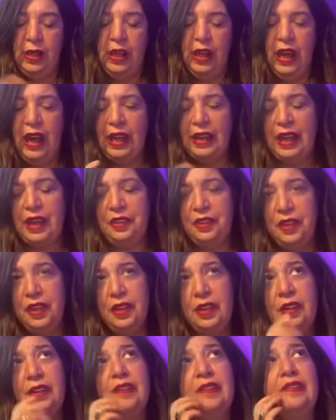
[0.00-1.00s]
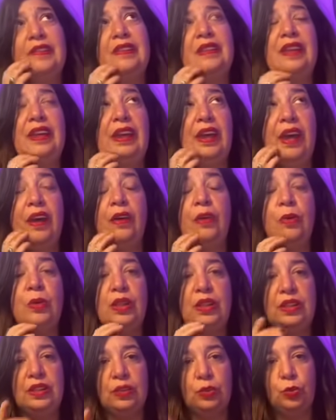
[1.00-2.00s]
And I think the
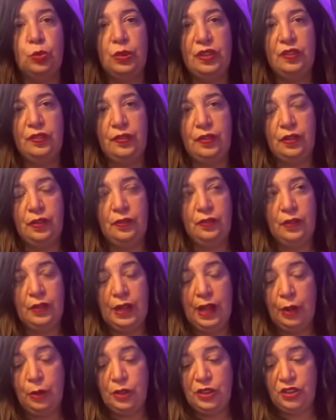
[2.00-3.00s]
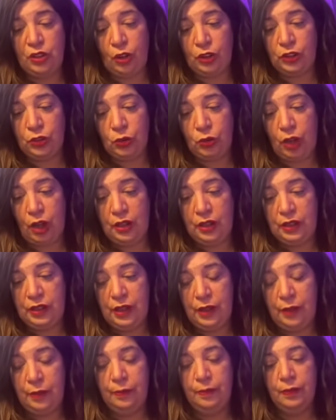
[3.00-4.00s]
Aries, Aries also got it
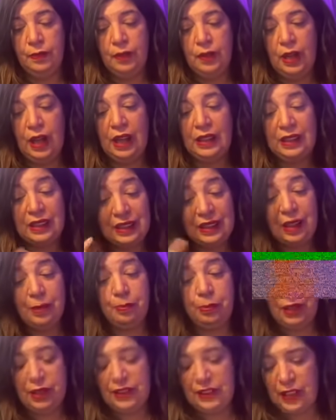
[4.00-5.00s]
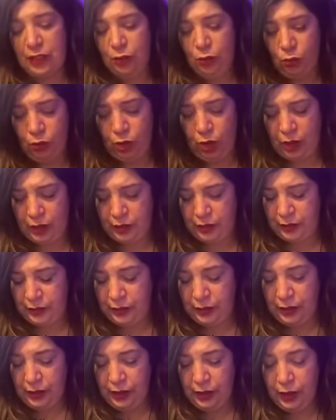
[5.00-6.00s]
there at the same place that you got it.
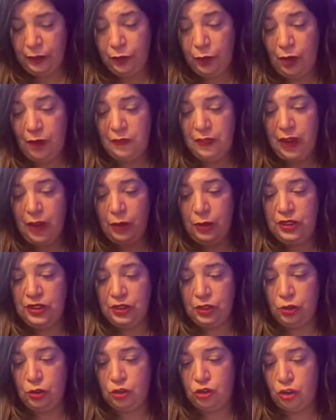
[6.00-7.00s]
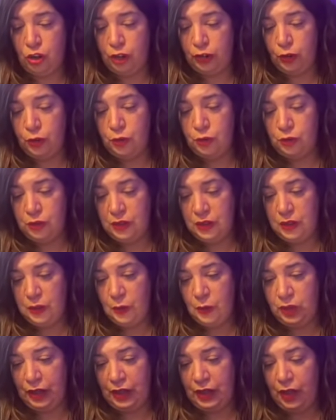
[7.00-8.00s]
If you have Aries in your chart or you're dealing
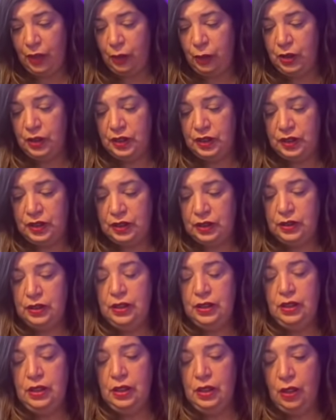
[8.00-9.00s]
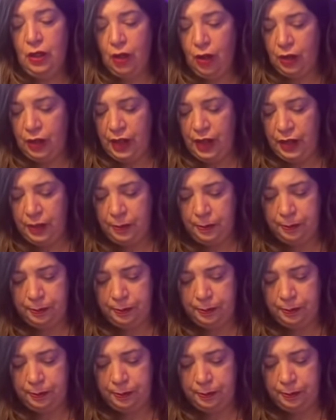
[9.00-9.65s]
with an Aries. Okay.